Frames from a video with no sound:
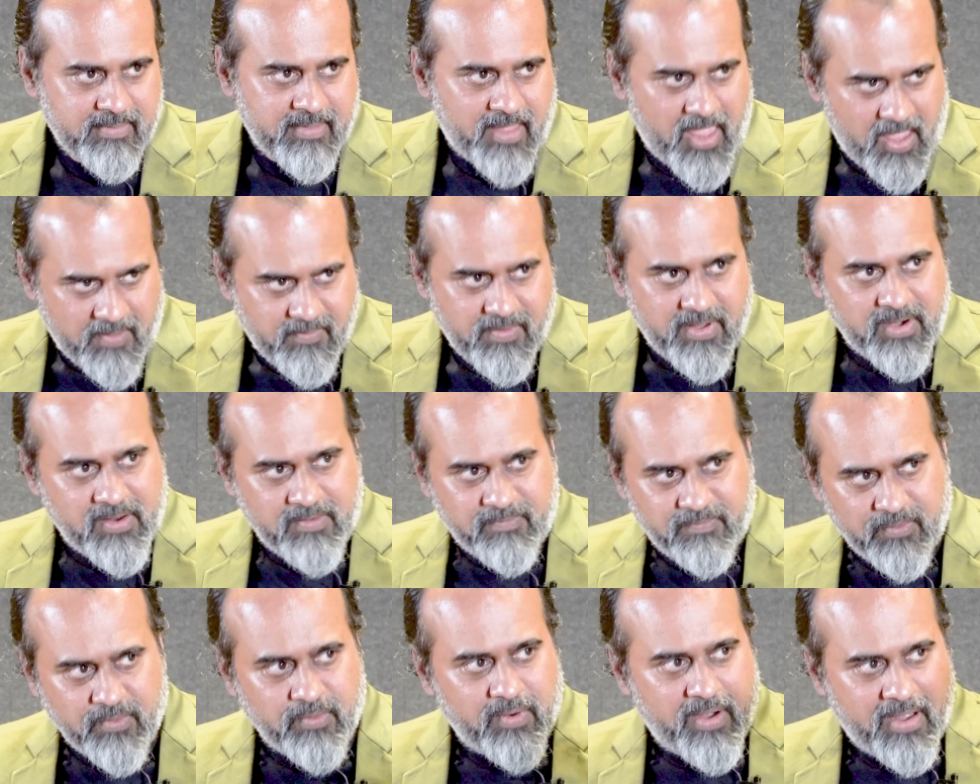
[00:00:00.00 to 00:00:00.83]
Even
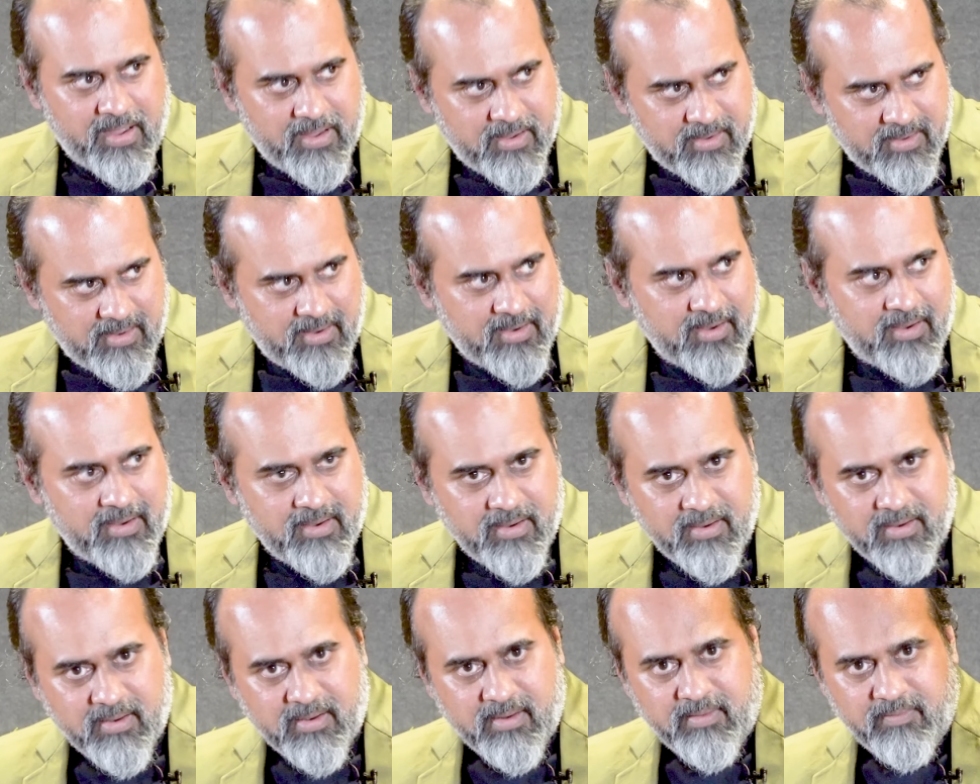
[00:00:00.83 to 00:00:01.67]
if you are
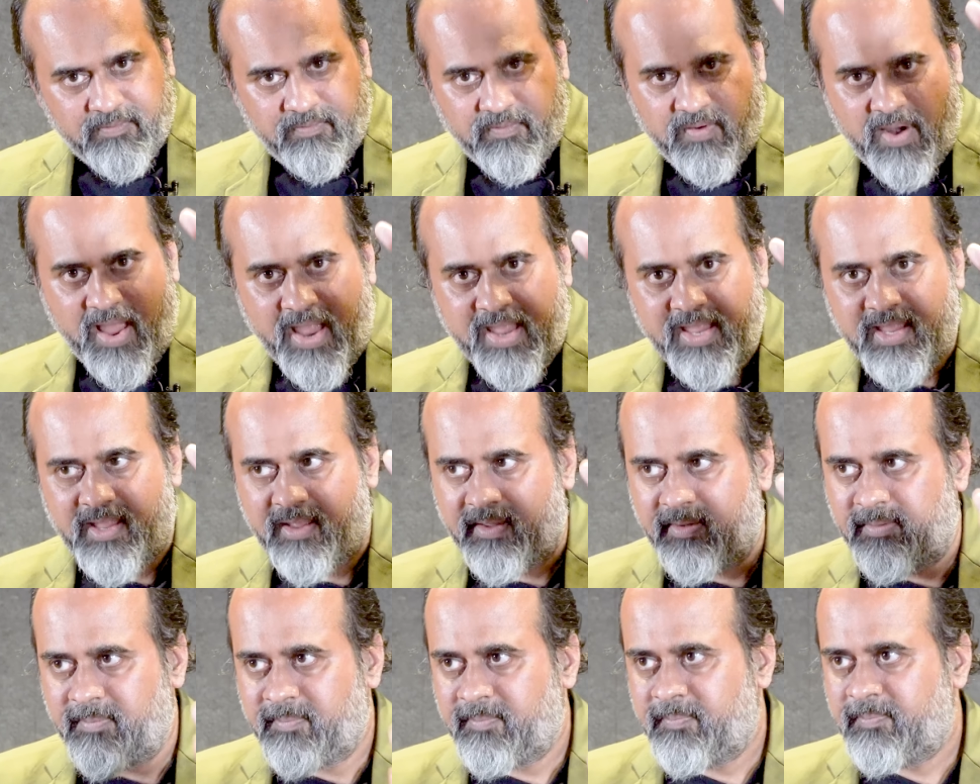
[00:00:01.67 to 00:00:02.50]

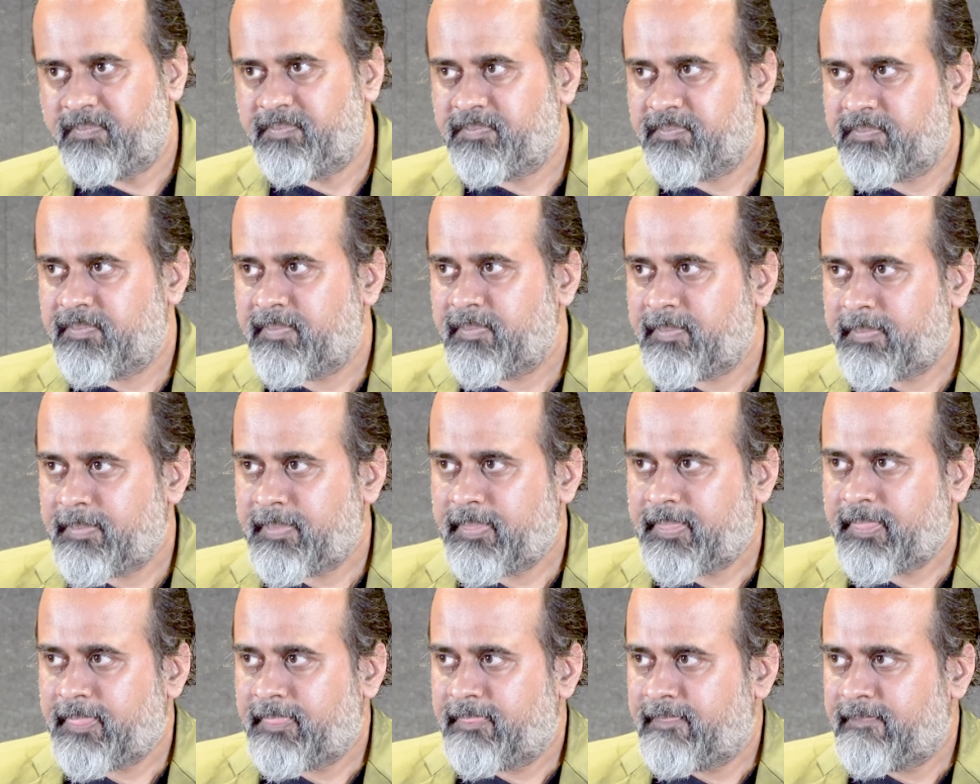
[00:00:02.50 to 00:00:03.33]
flying,
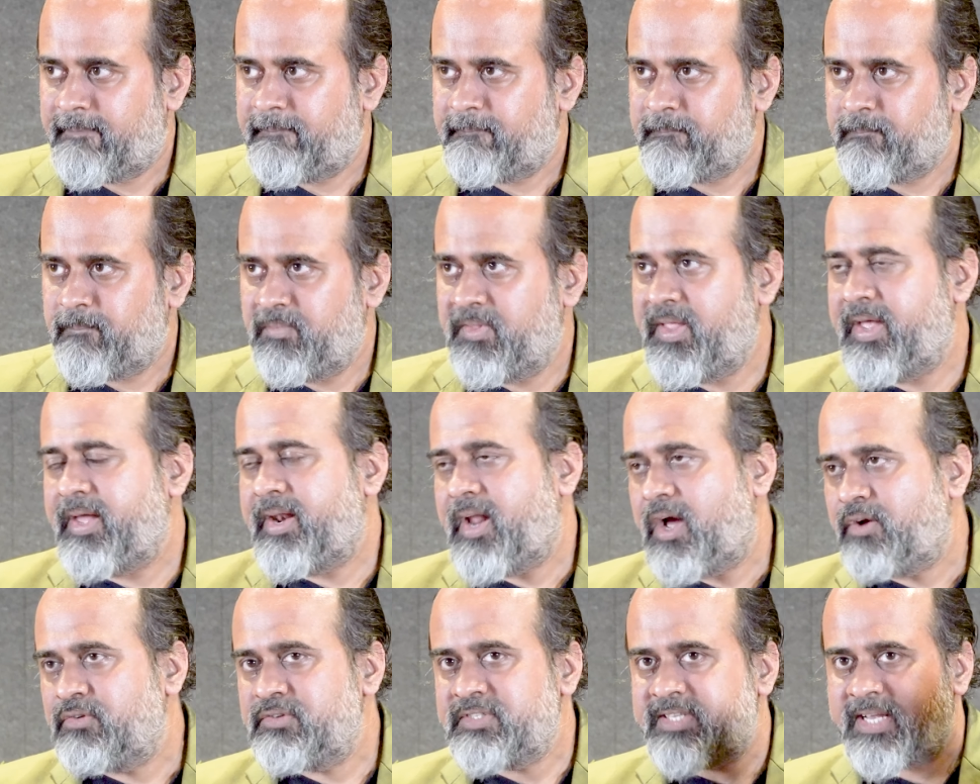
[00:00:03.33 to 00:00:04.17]
they
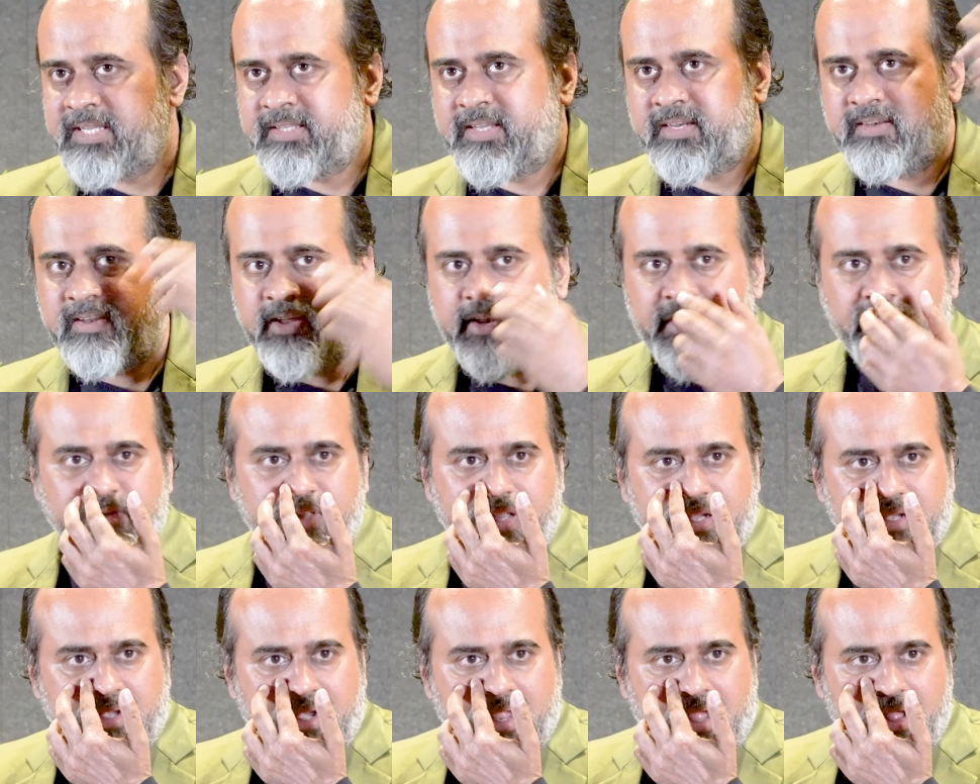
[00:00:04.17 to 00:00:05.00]
announce and they tell you
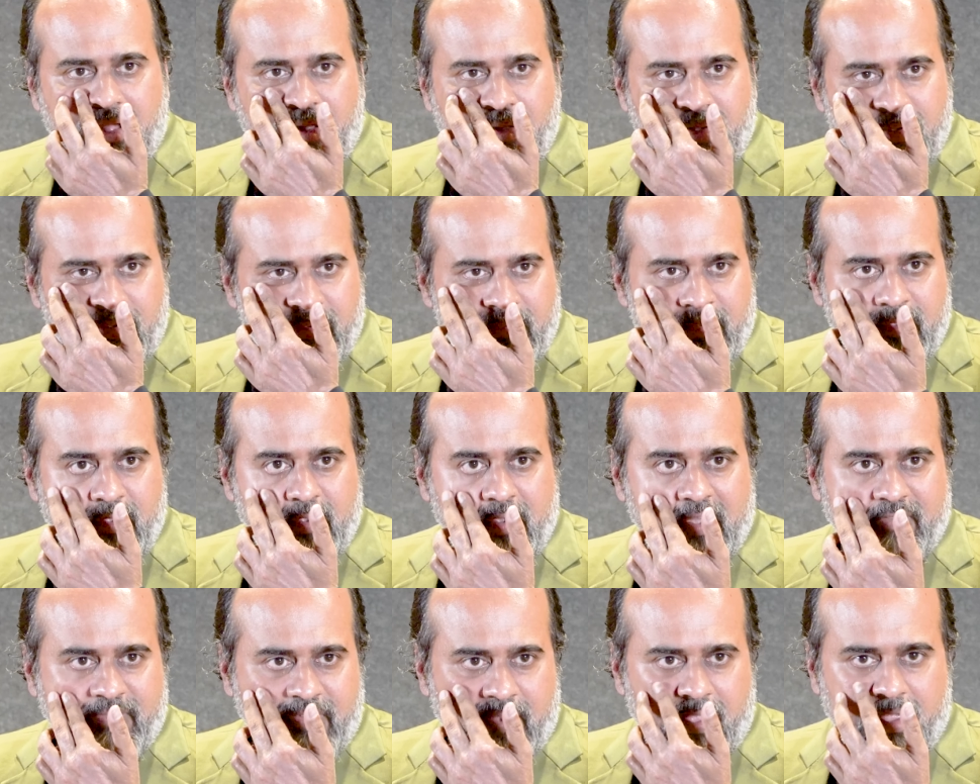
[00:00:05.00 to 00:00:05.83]
that now you
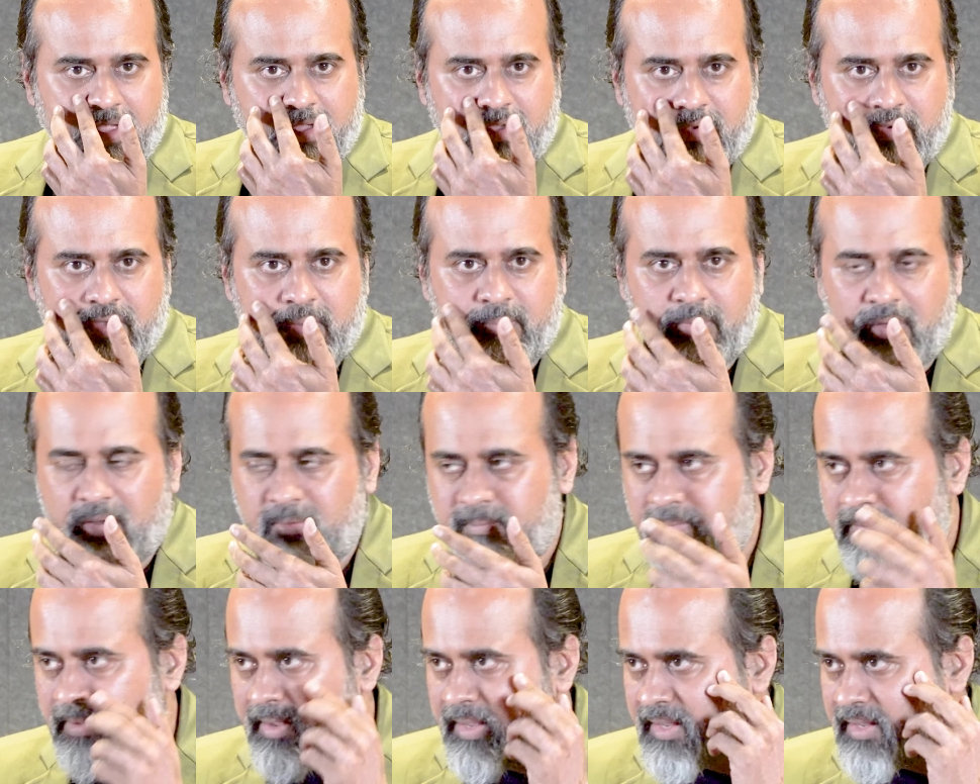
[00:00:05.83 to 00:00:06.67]
are flying over
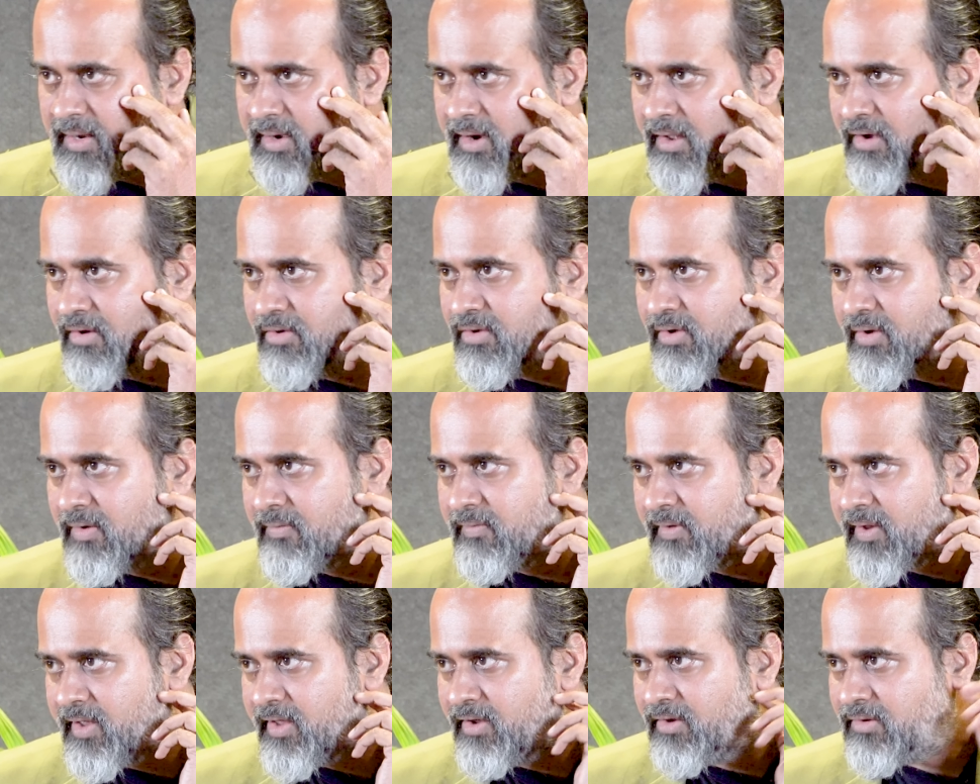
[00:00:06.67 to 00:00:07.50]
Bombay, now you are
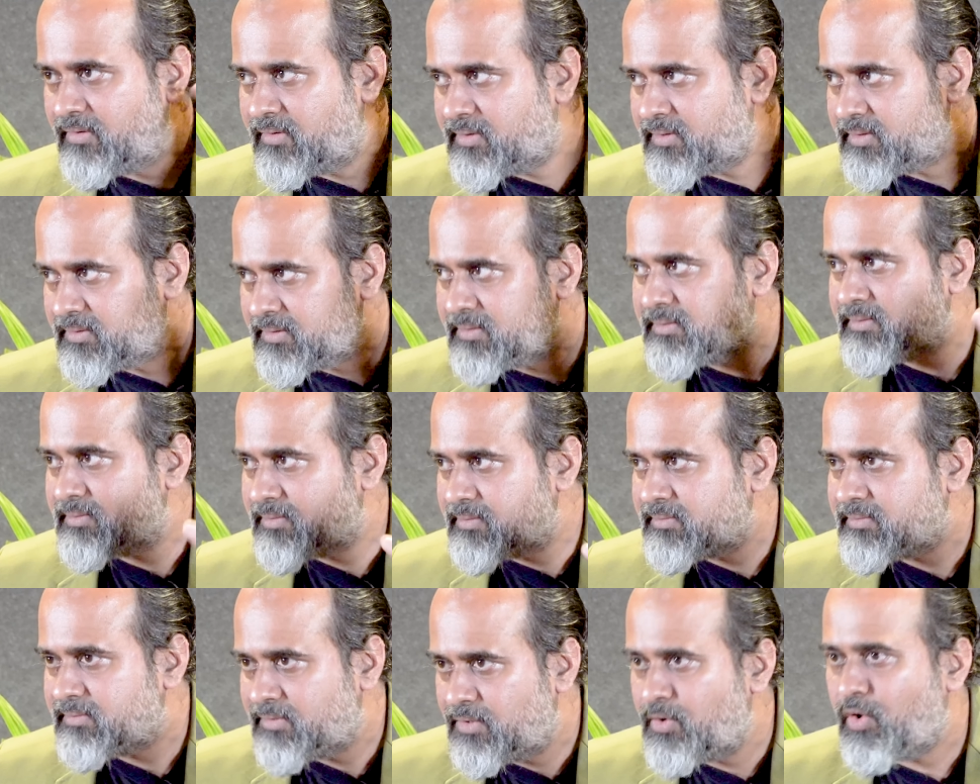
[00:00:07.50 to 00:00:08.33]
flying over.
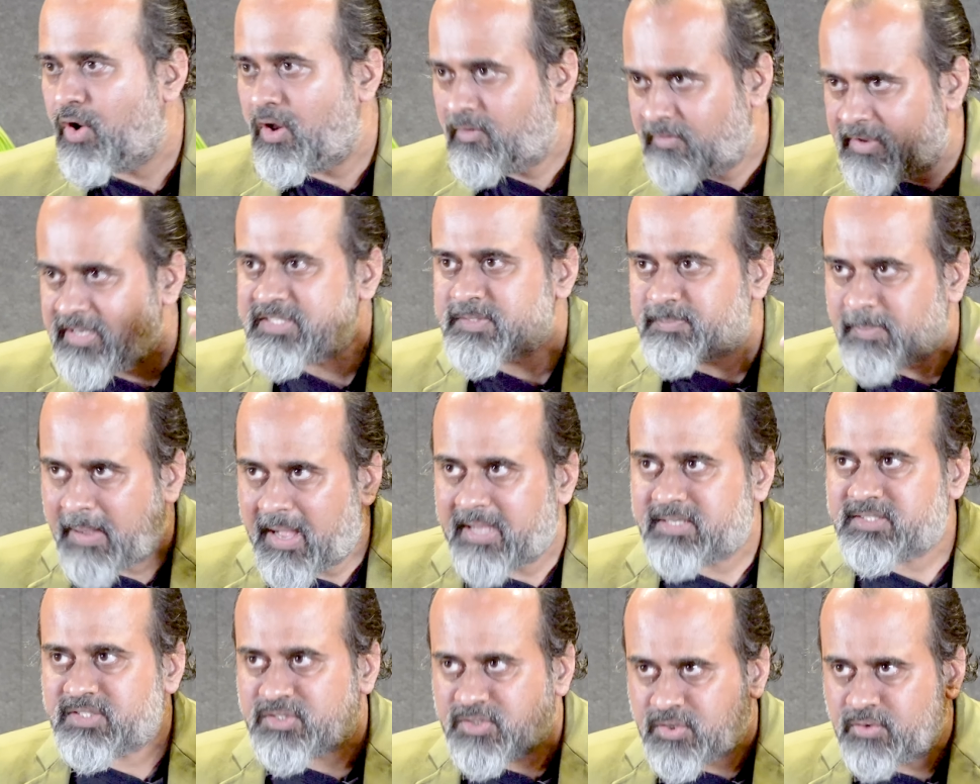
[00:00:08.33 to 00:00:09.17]
You always
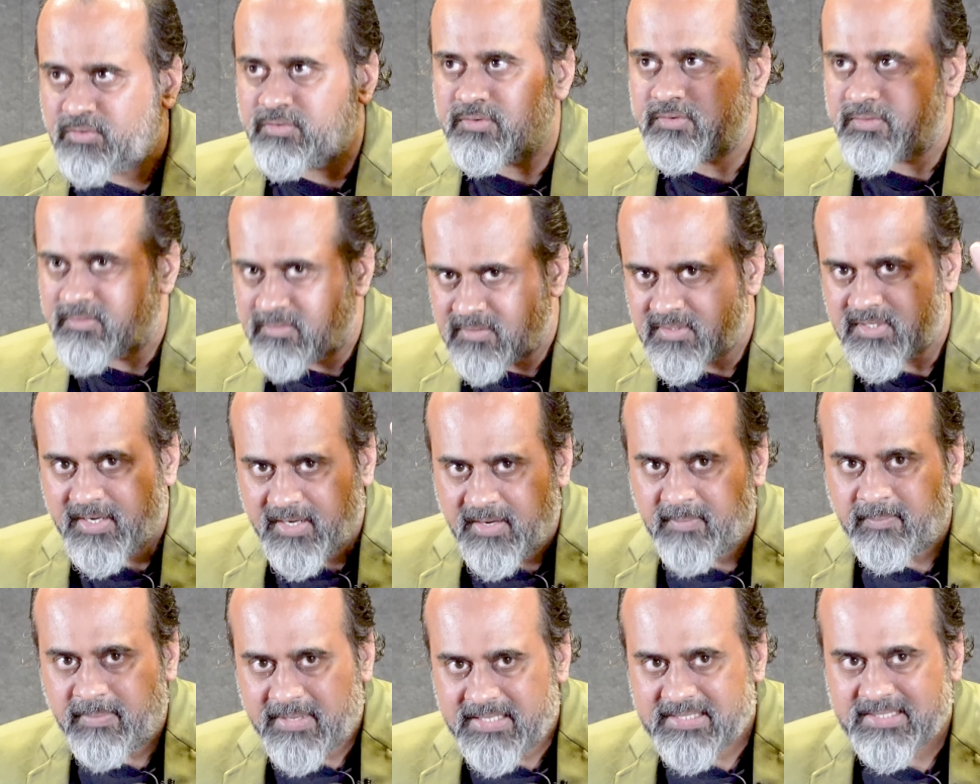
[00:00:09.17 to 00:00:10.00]
pass through
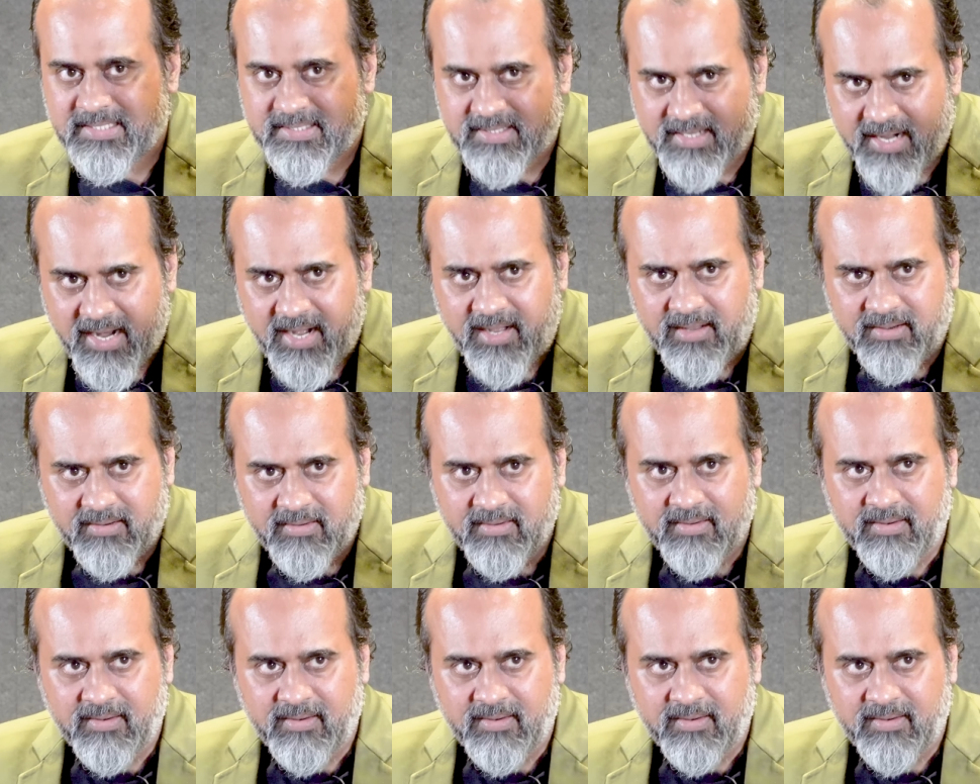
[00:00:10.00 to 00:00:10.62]
certain places, right?